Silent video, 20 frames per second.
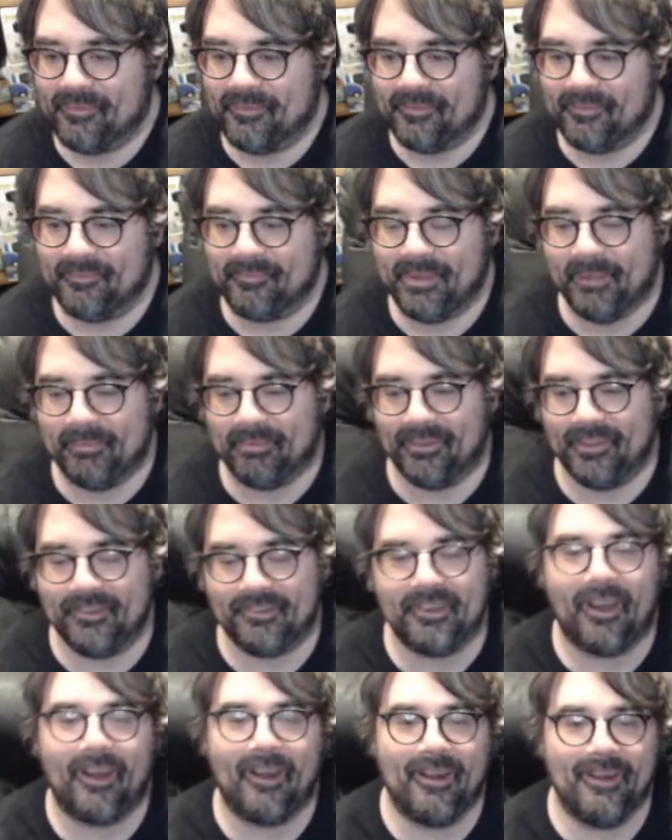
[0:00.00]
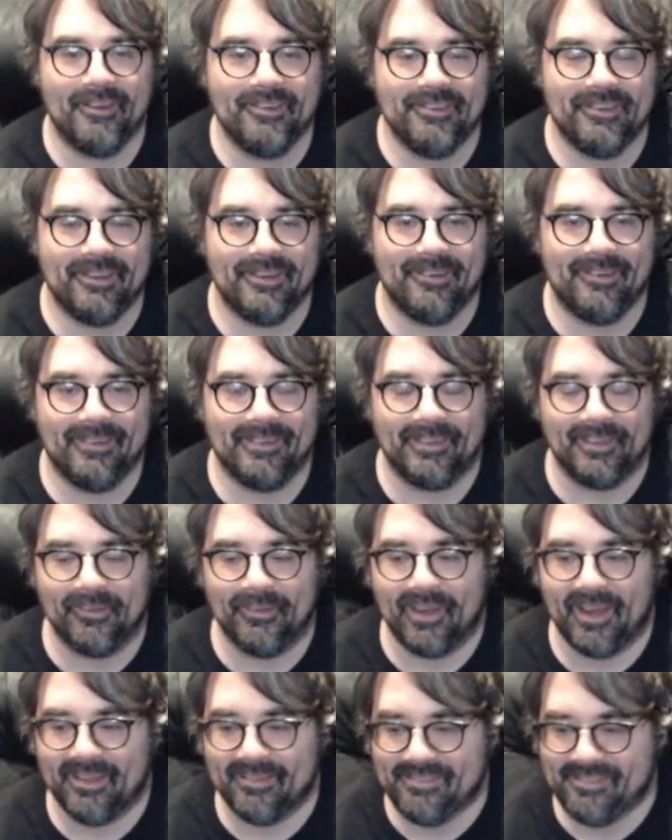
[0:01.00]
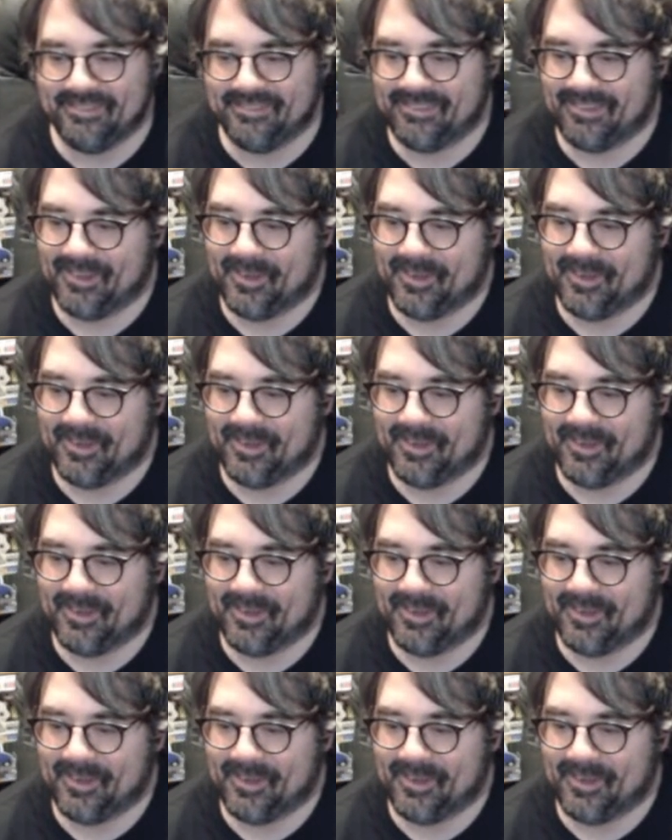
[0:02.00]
people in charge here in the U.S.